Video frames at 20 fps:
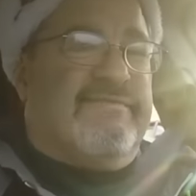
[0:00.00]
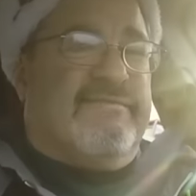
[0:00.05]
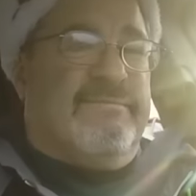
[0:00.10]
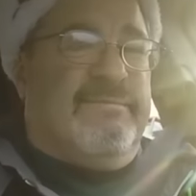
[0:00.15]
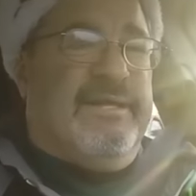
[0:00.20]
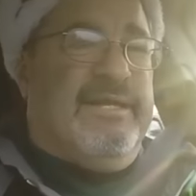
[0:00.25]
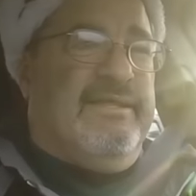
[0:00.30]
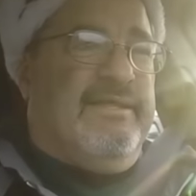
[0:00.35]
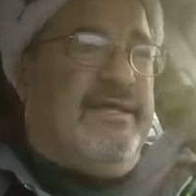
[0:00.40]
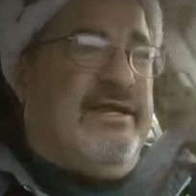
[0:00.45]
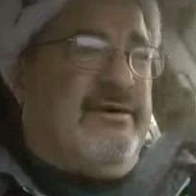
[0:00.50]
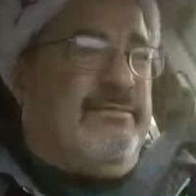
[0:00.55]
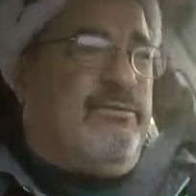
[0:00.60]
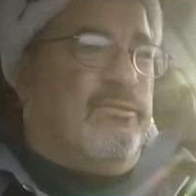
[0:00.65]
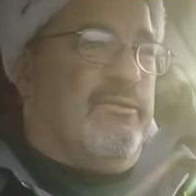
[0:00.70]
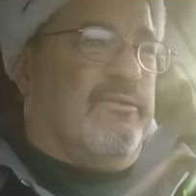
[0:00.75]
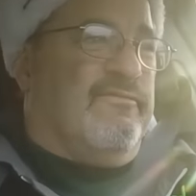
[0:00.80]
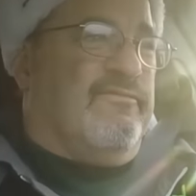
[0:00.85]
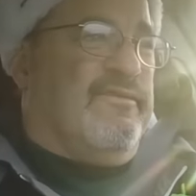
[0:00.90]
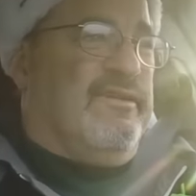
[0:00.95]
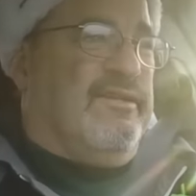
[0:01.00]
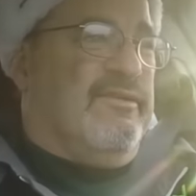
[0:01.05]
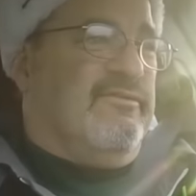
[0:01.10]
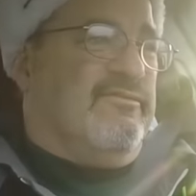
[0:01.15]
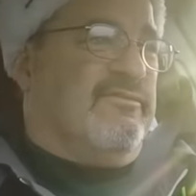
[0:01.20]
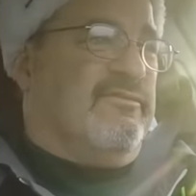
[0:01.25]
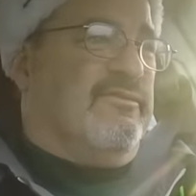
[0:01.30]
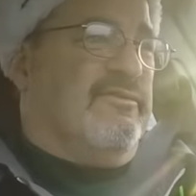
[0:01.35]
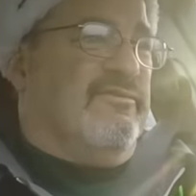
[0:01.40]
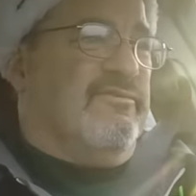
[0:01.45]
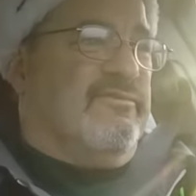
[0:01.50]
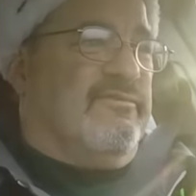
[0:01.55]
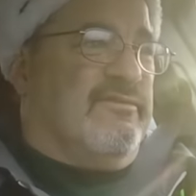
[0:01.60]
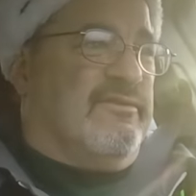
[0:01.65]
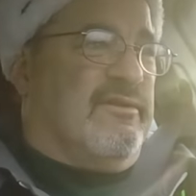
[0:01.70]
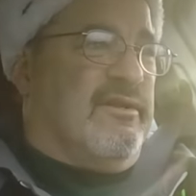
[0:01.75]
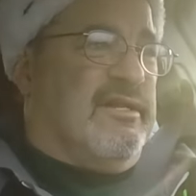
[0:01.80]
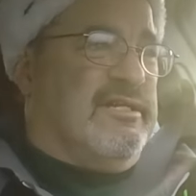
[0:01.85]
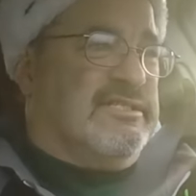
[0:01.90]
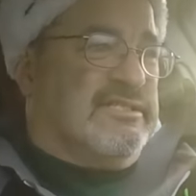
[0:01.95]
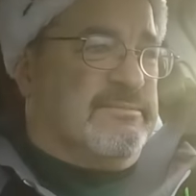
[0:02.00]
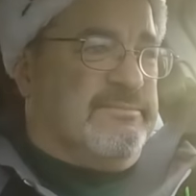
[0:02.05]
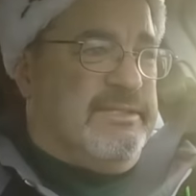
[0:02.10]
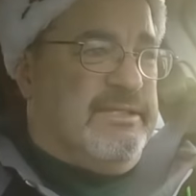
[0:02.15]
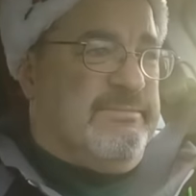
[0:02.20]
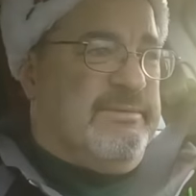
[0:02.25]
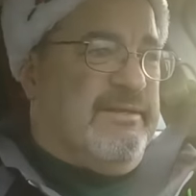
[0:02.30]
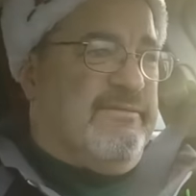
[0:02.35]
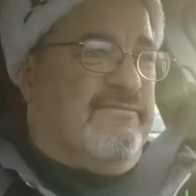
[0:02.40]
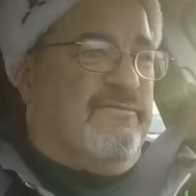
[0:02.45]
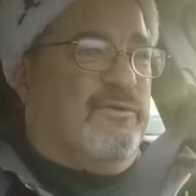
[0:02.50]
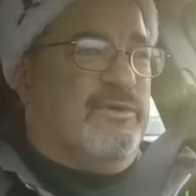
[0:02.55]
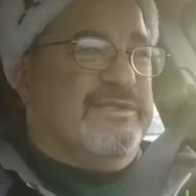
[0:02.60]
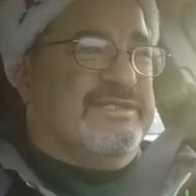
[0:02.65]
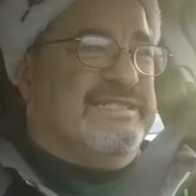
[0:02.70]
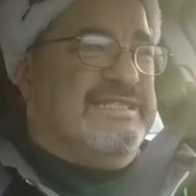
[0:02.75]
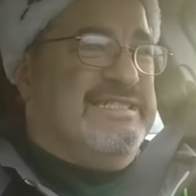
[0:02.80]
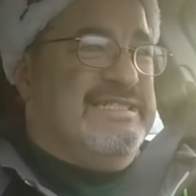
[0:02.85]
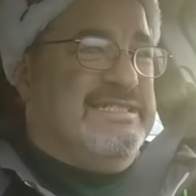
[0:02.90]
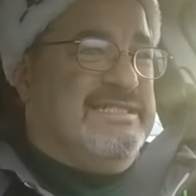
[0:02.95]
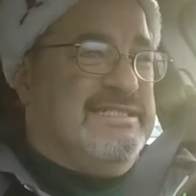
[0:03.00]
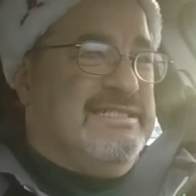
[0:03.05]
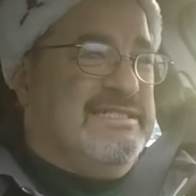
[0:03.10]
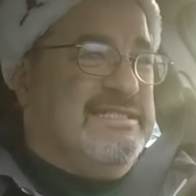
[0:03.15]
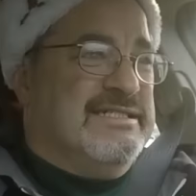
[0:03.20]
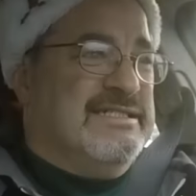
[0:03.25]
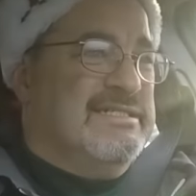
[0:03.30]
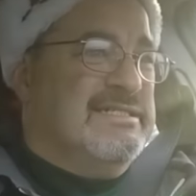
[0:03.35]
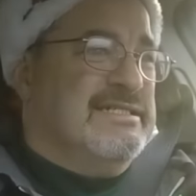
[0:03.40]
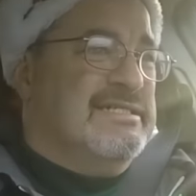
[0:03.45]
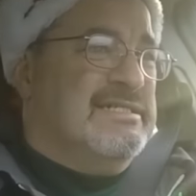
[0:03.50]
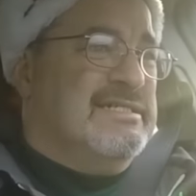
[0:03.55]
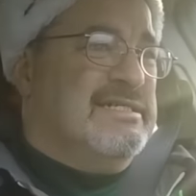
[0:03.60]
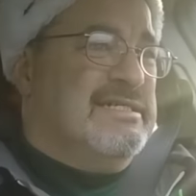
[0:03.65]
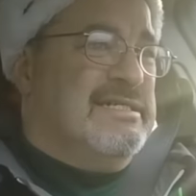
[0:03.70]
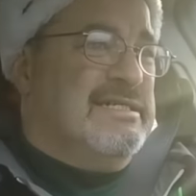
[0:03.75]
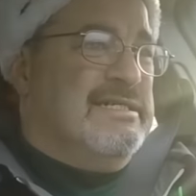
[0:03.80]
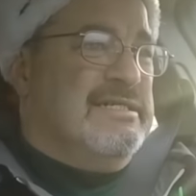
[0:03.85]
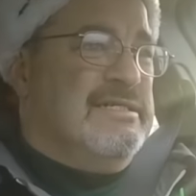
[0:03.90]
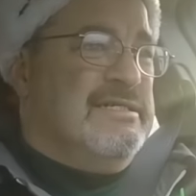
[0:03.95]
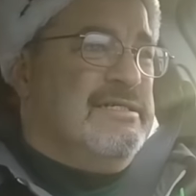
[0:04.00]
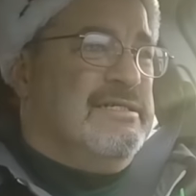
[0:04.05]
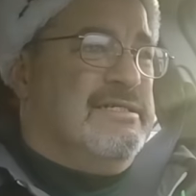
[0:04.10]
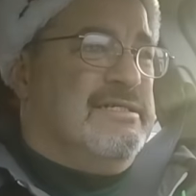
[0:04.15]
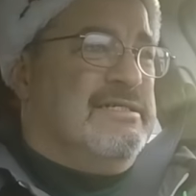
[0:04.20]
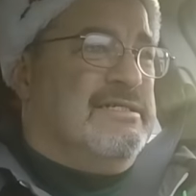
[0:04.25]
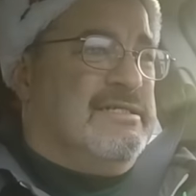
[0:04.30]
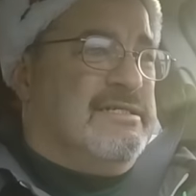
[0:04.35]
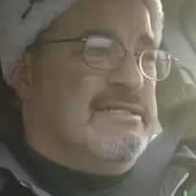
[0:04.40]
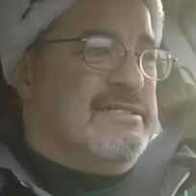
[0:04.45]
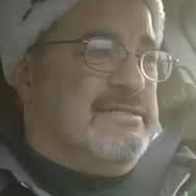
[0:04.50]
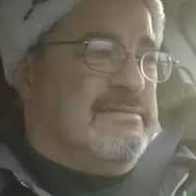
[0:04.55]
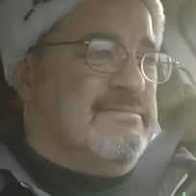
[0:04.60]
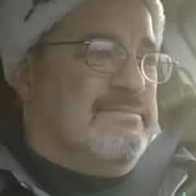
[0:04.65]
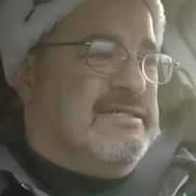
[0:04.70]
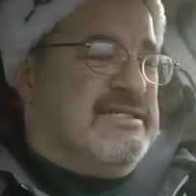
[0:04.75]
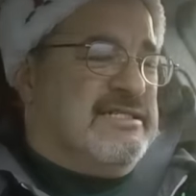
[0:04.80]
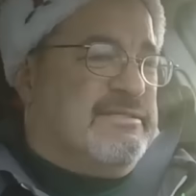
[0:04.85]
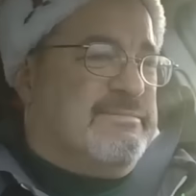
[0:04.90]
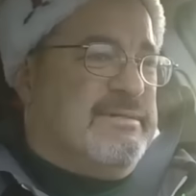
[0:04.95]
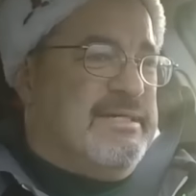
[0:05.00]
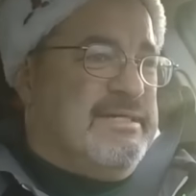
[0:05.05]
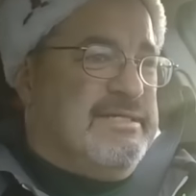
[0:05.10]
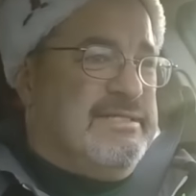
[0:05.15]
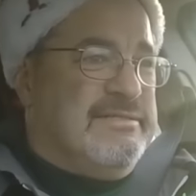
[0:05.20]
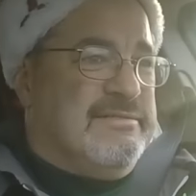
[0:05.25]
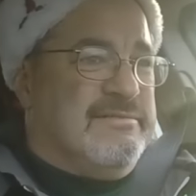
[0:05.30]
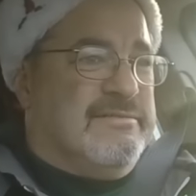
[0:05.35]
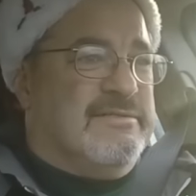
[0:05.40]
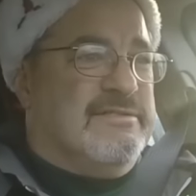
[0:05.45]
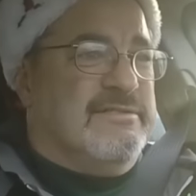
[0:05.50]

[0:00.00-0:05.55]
to have to pay the airport fee, so his cost will be about 14 And uh, that's about it.